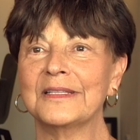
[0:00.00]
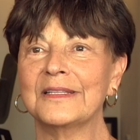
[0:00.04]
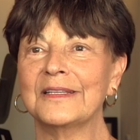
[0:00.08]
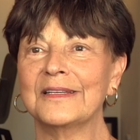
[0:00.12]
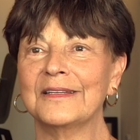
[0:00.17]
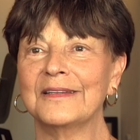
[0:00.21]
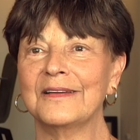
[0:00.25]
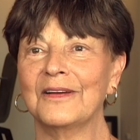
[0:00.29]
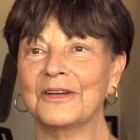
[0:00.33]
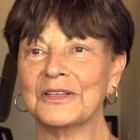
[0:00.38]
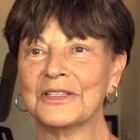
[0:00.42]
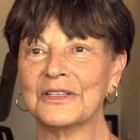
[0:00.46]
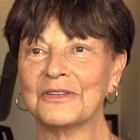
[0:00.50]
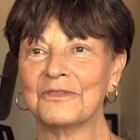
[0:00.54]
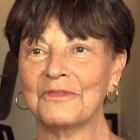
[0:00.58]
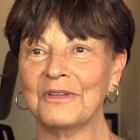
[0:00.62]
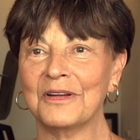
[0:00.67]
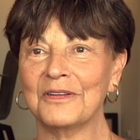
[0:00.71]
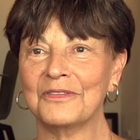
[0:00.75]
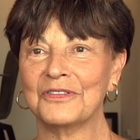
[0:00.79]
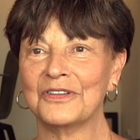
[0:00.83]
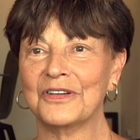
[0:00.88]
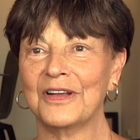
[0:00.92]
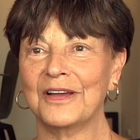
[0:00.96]
The Arts and
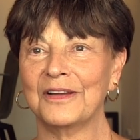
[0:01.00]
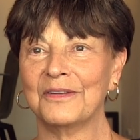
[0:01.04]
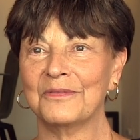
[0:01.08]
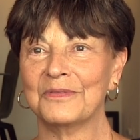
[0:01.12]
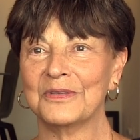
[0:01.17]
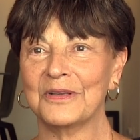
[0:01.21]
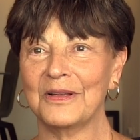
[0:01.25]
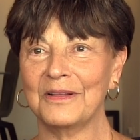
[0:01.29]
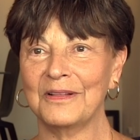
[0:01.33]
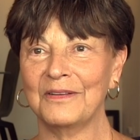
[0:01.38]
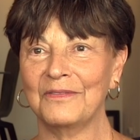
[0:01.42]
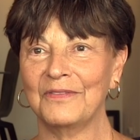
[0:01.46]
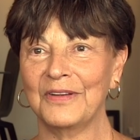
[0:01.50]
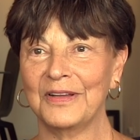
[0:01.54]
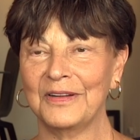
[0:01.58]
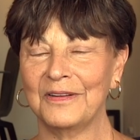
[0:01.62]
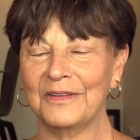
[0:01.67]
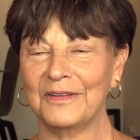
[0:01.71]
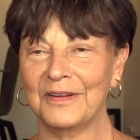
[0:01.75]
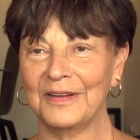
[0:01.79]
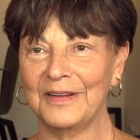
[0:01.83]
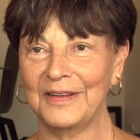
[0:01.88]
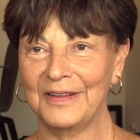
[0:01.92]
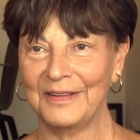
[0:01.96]
Crafts Shack was
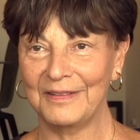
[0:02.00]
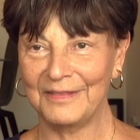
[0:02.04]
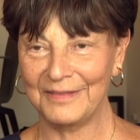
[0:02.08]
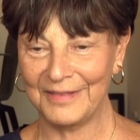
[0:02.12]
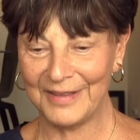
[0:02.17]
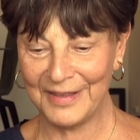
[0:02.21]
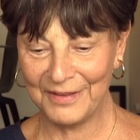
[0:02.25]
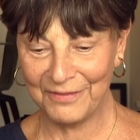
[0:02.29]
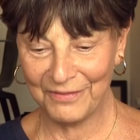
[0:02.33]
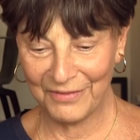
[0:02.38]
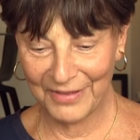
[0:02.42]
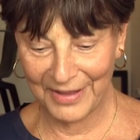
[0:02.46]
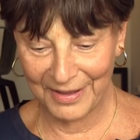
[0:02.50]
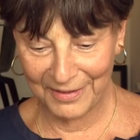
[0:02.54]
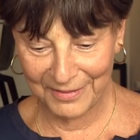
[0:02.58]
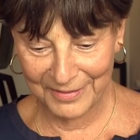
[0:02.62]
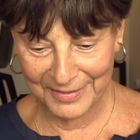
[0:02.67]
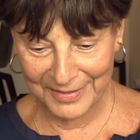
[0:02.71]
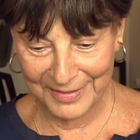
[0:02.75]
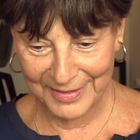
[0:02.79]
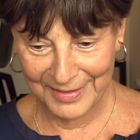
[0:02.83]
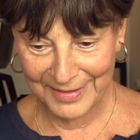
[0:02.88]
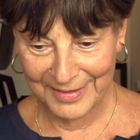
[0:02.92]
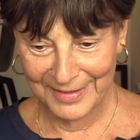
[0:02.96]
elevated, and he he
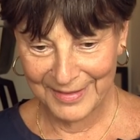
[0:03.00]
found